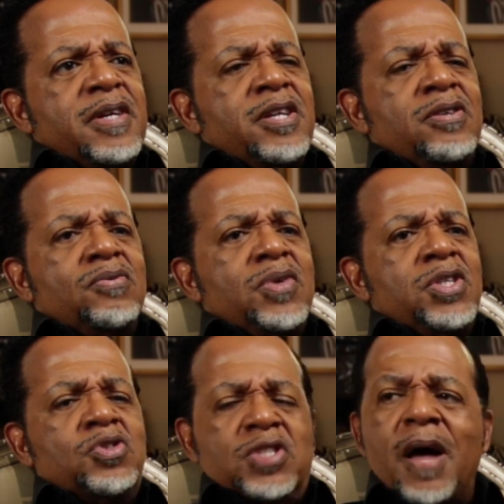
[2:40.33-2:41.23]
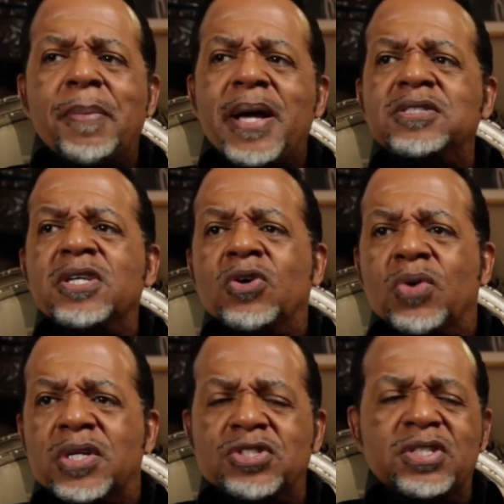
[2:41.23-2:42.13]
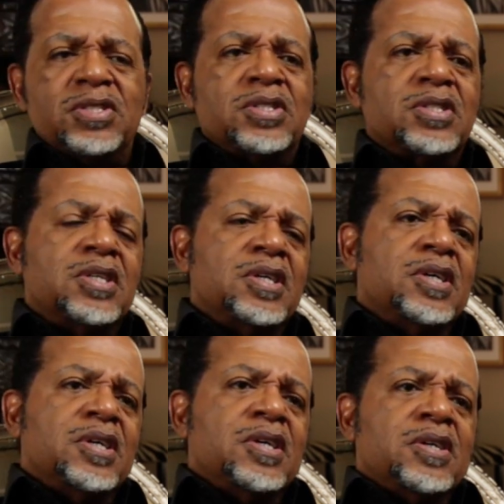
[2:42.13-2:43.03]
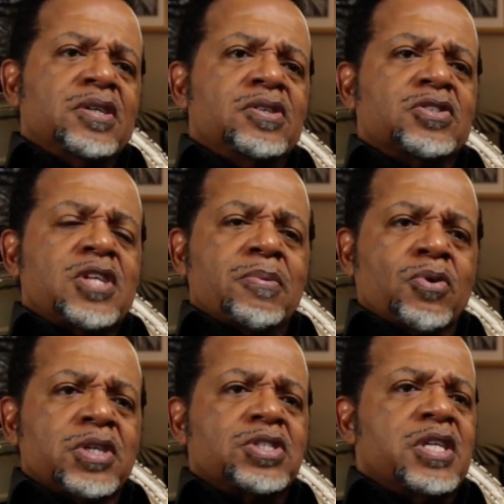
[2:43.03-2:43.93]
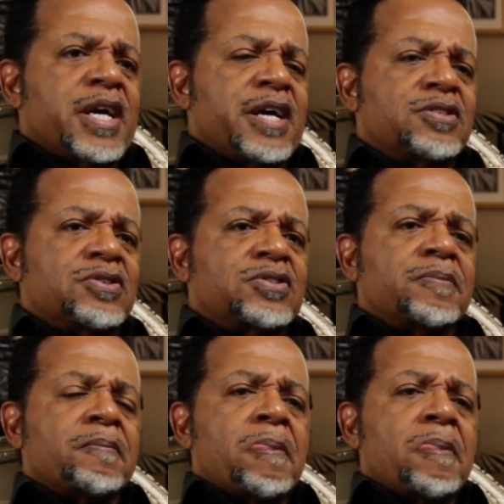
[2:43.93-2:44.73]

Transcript: And when you stop asking questions, you stop questioning answers.